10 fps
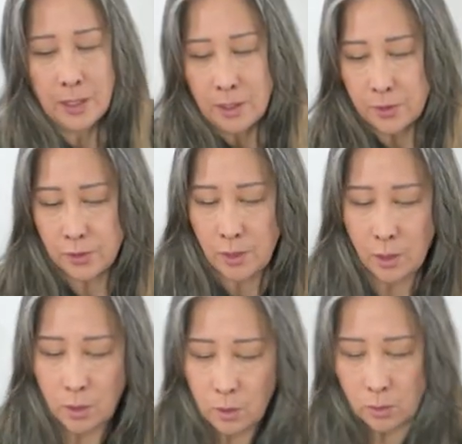
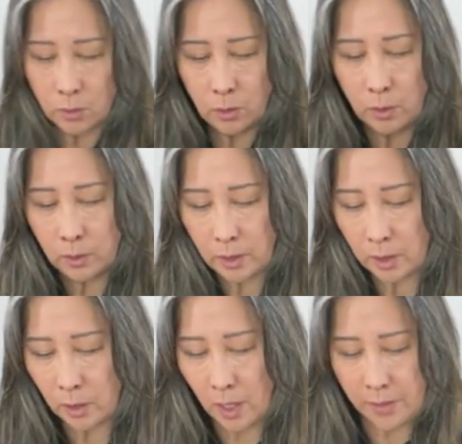So, you
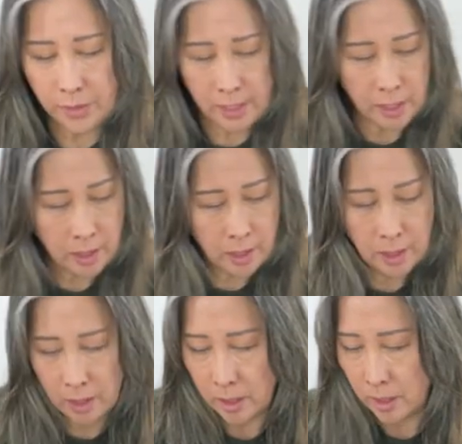know, I think
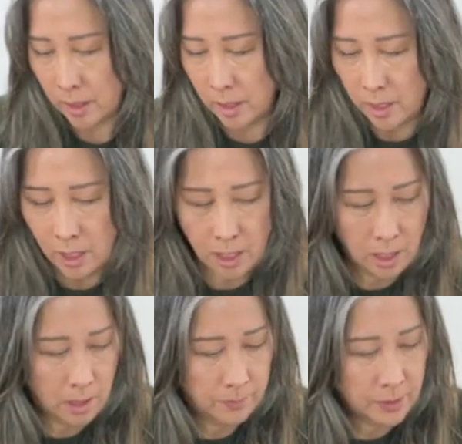
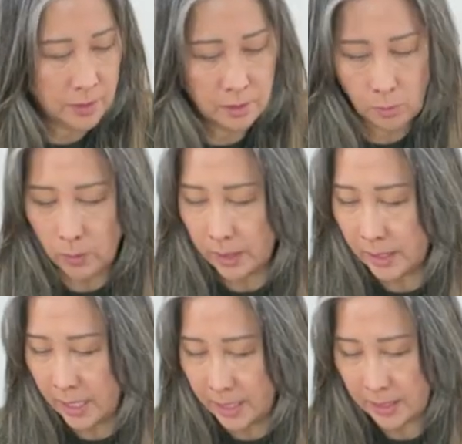this is a really
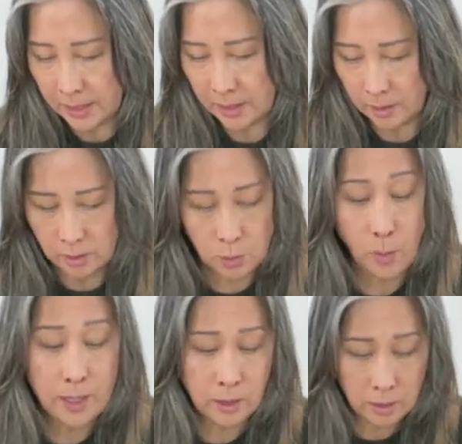nice
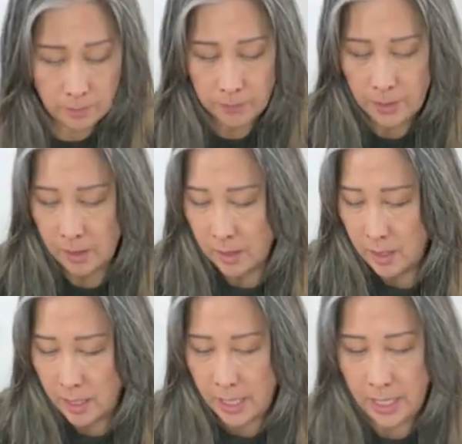sweater,
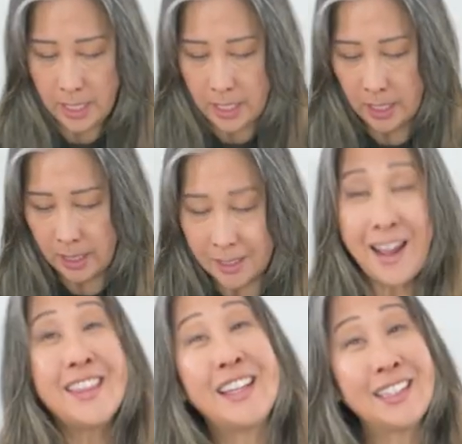and
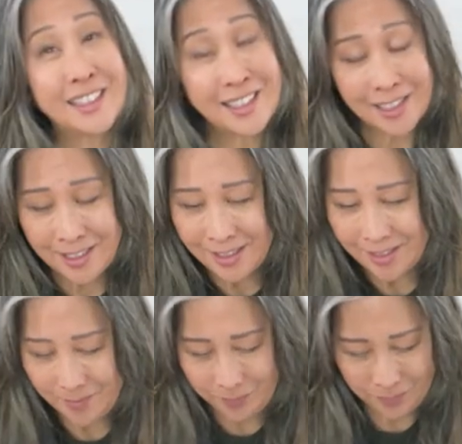I think the
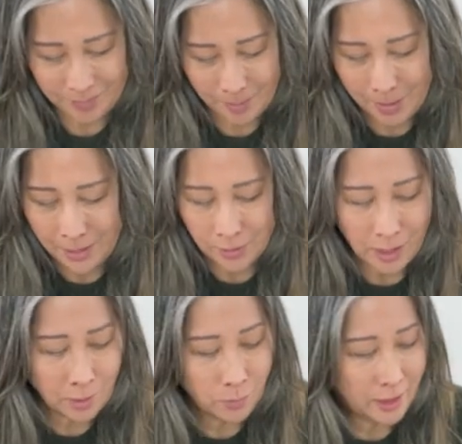buyer
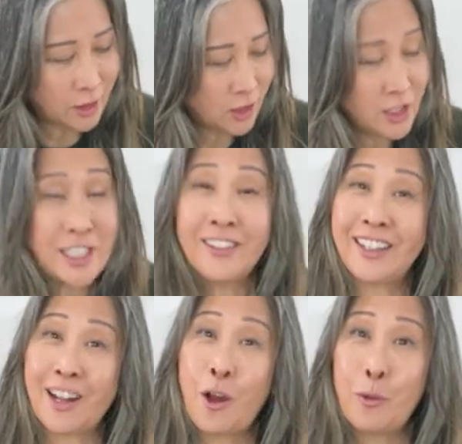got a really good deal,
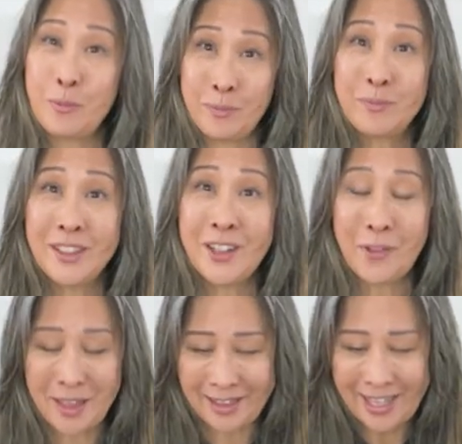and I hope, you know,
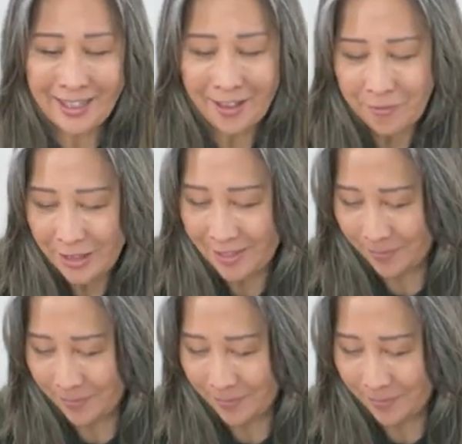that they love it.